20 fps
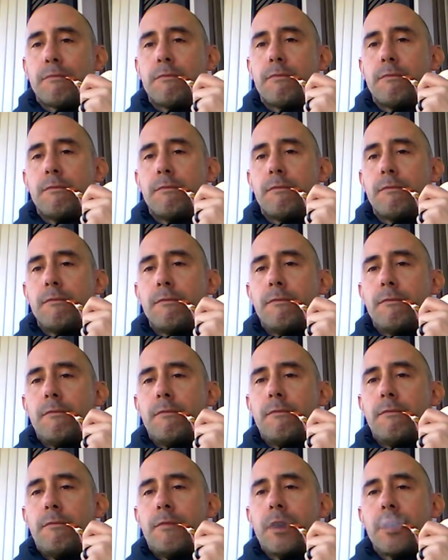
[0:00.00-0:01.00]

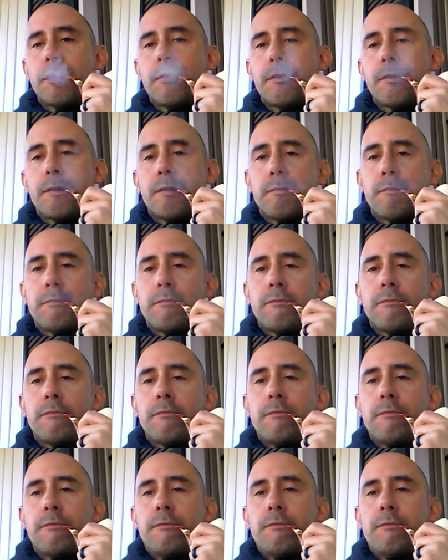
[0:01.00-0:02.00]

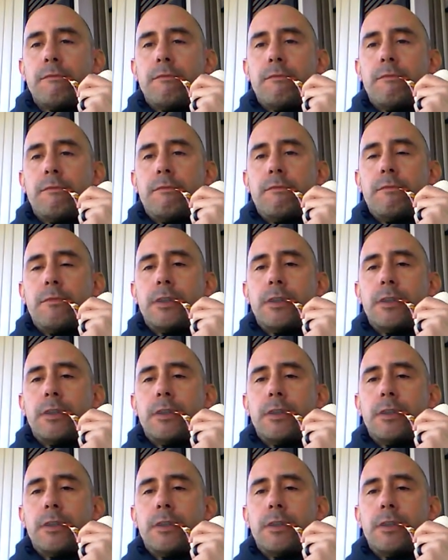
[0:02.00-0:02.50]
No one is speaking in this clip.